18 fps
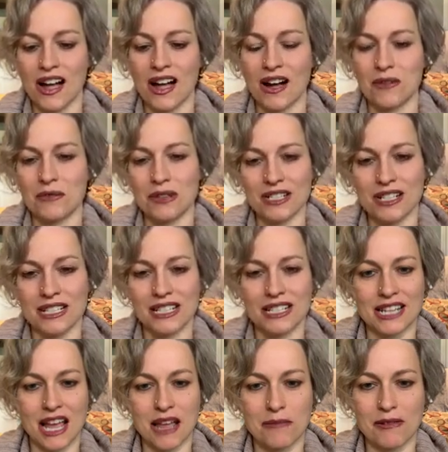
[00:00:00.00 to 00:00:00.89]
which is a
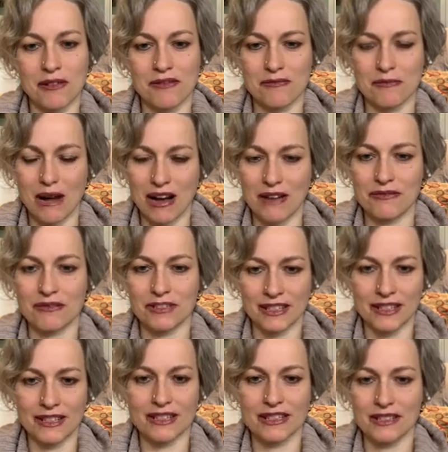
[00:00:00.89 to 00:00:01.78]
type of
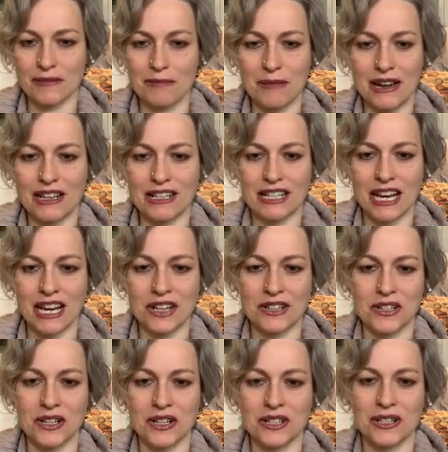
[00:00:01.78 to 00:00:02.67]
mindfulness
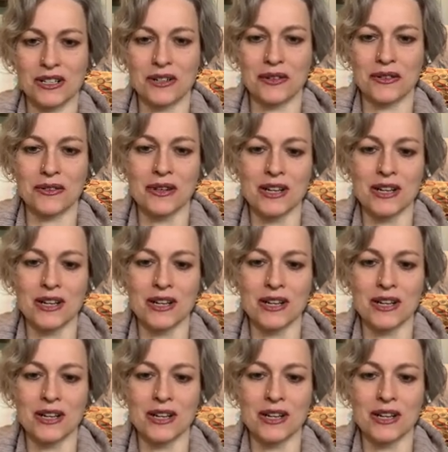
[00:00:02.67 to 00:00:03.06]
meditation,